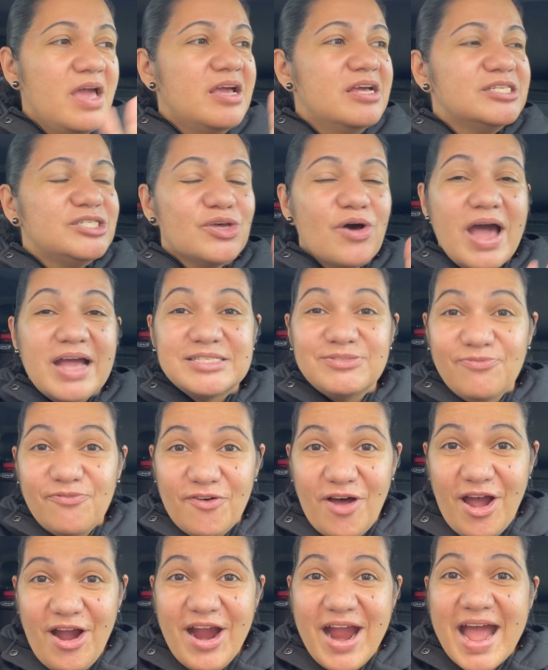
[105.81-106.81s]
So as
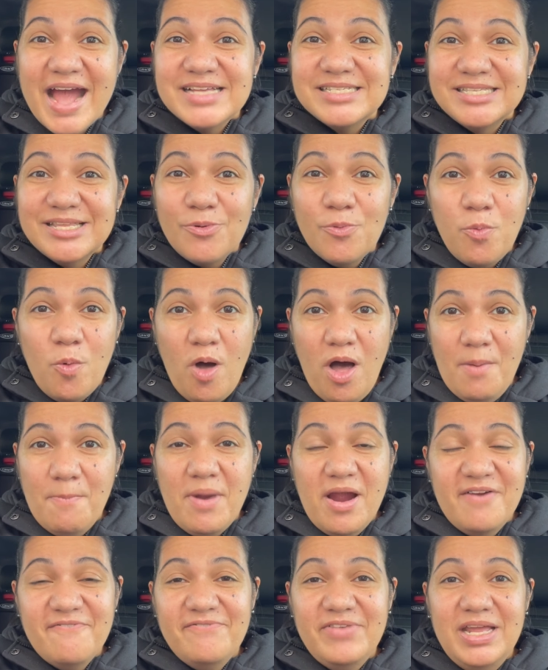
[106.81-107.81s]
far as the
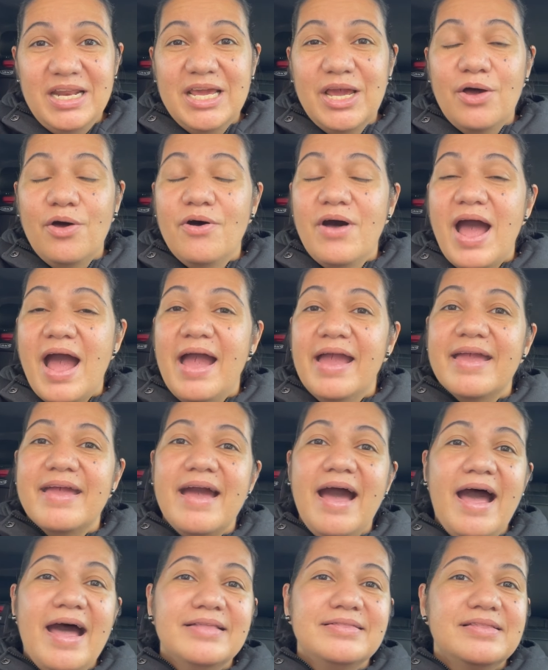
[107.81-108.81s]
Walmart video, I
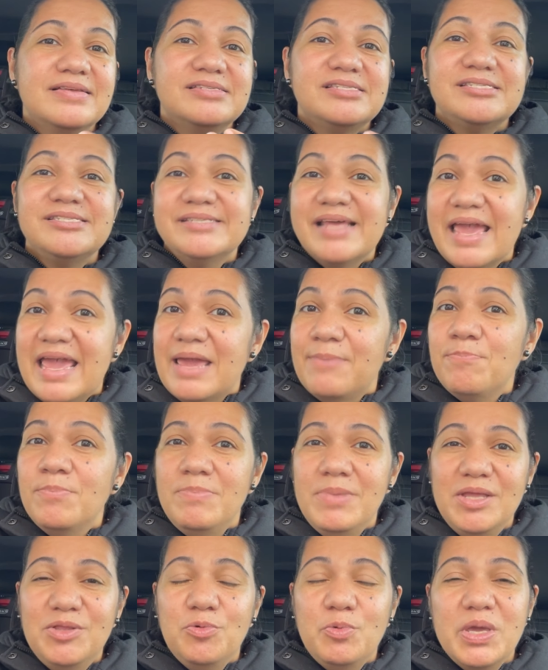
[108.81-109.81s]
got the same
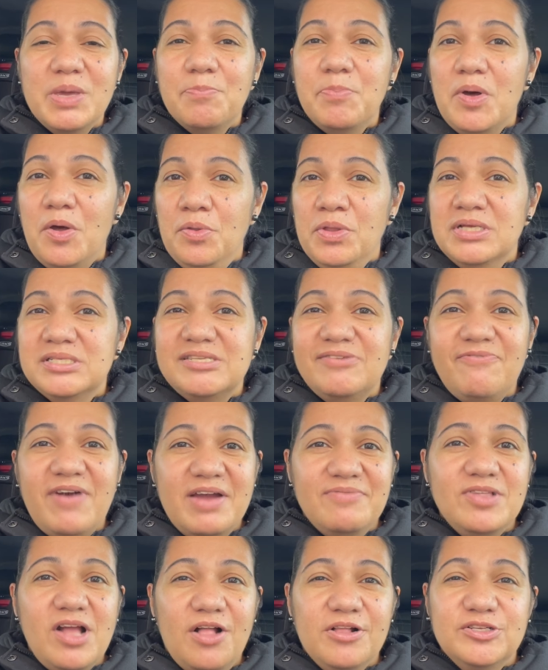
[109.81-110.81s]
midweek bonus,
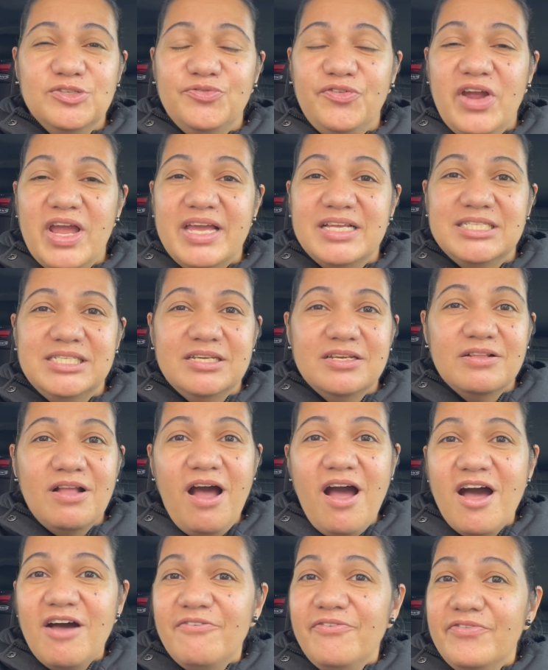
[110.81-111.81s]
$5 for 18
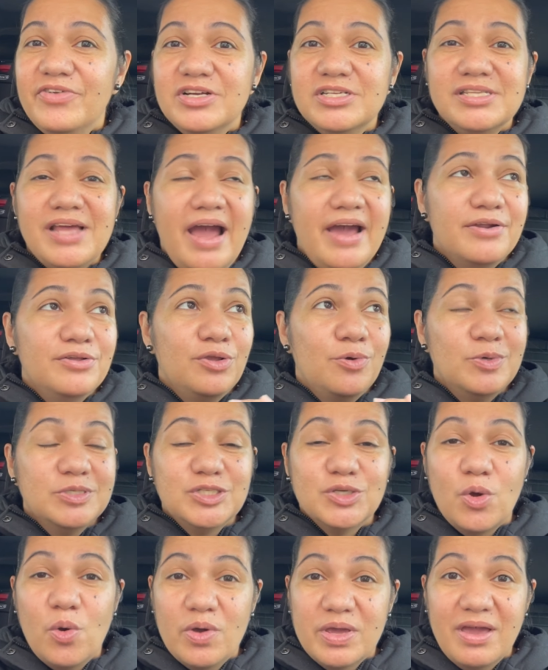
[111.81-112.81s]
offers. I don't know
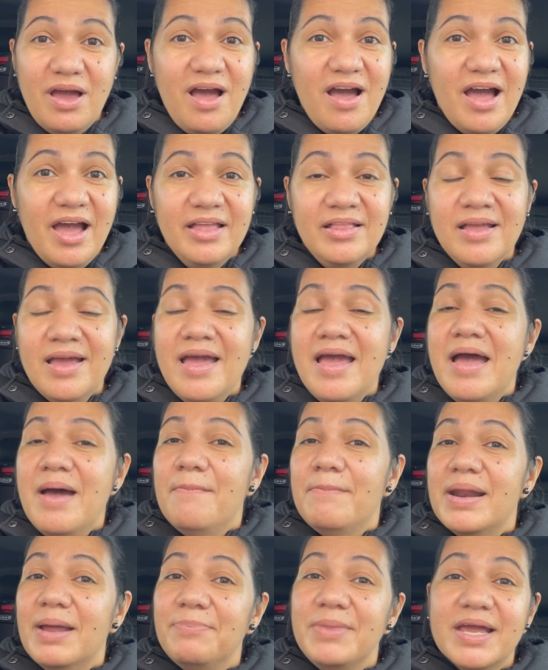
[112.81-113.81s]
what's going on,
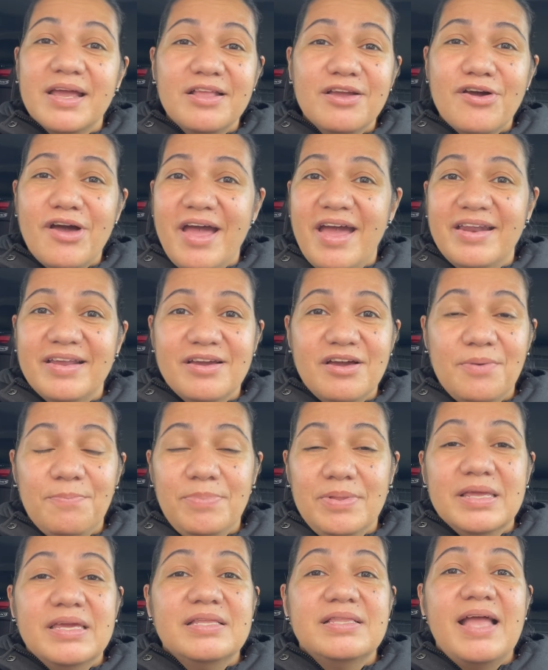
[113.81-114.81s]
but I'm not gonna go ahead and
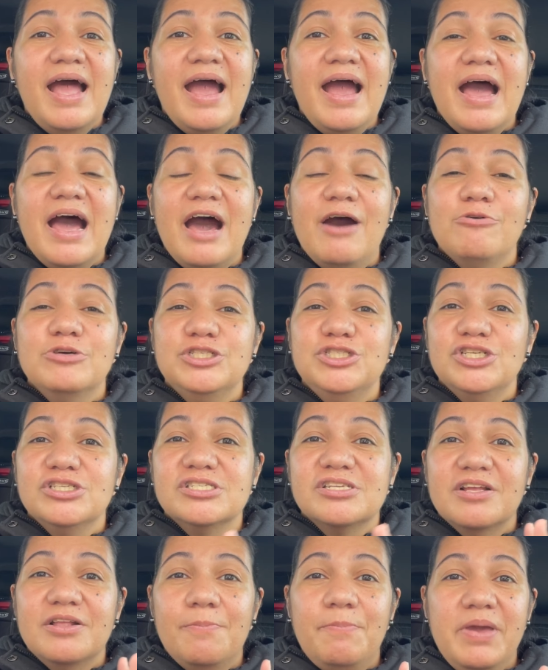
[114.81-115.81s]
complete that. I was
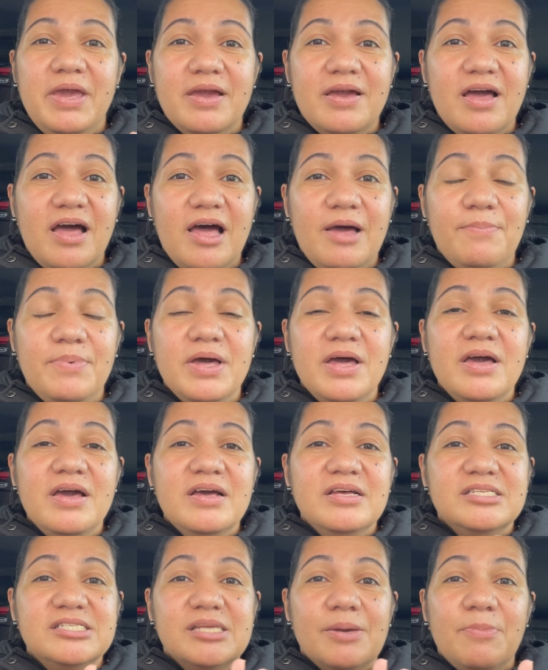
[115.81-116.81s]
just gonna pick up
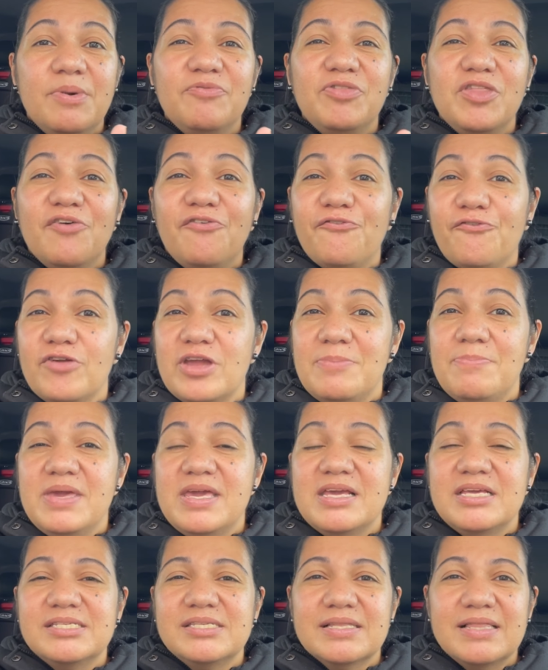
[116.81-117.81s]
some of the
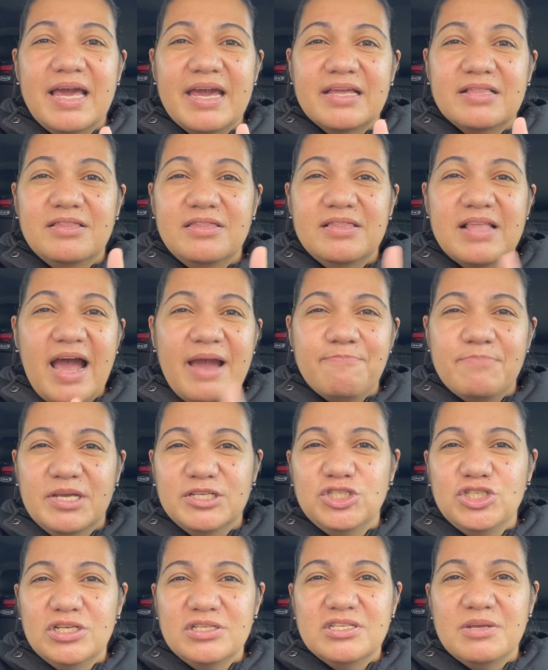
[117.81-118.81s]
freebies, like I
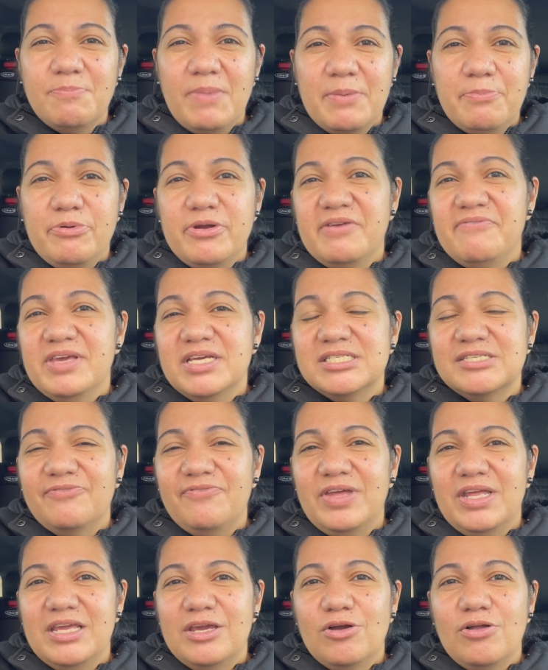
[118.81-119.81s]
mentioned in my previous
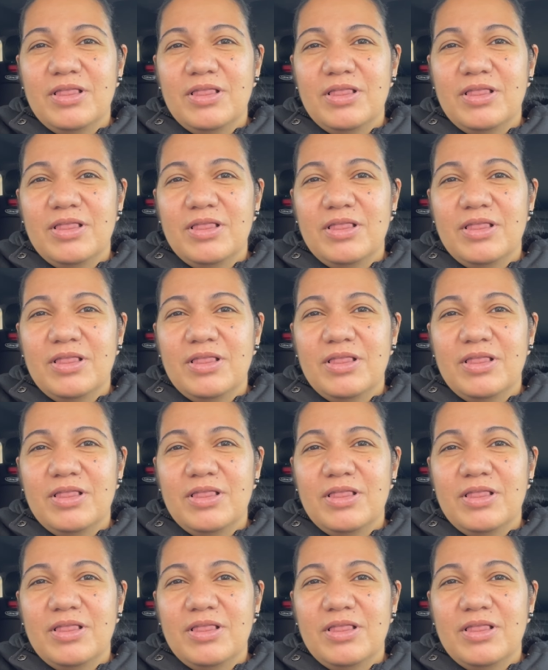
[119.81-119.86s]
video,